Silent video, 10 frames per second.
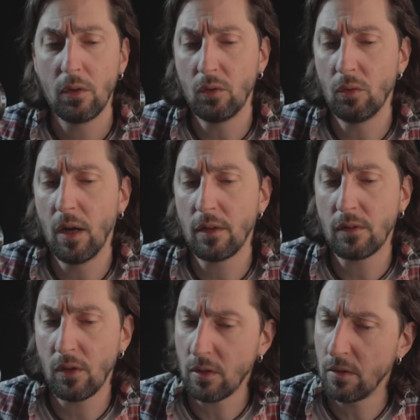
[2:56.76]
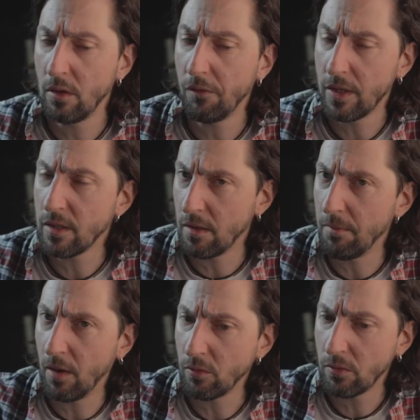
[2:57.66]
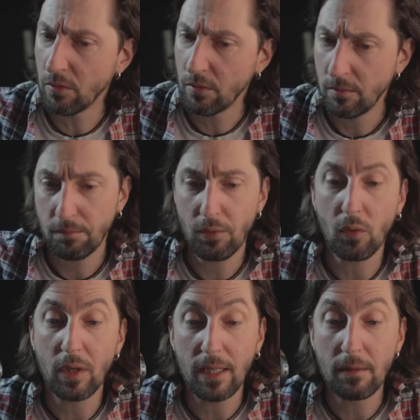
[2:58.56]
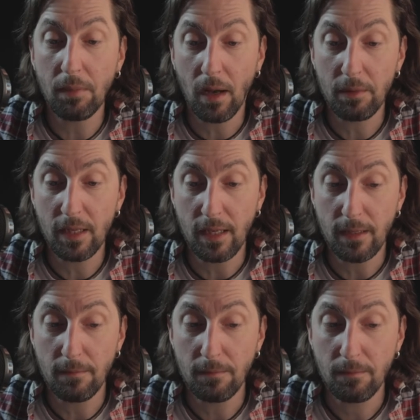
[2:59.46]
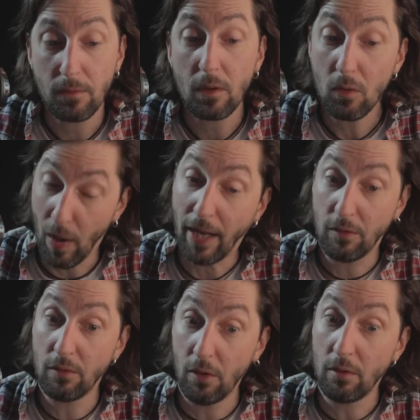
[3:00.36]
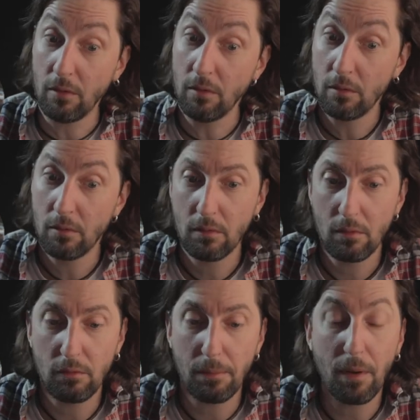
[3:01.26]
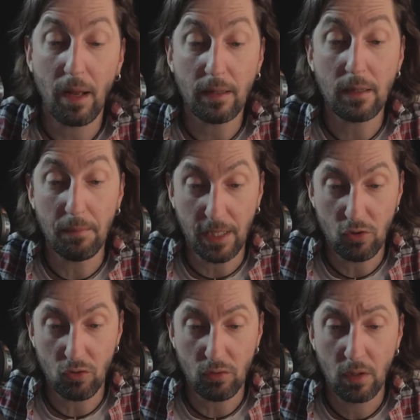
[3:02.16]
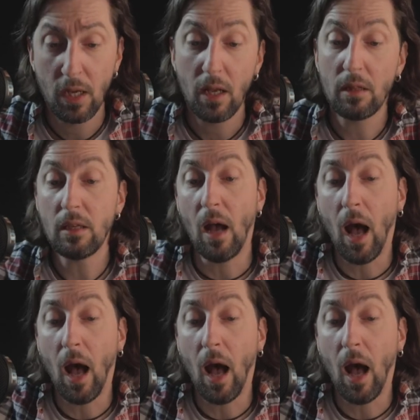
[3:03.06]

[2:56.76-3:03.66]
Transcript: "You are certain of this amount?" broke in Barbicane. "Quite certain," replied the major. "The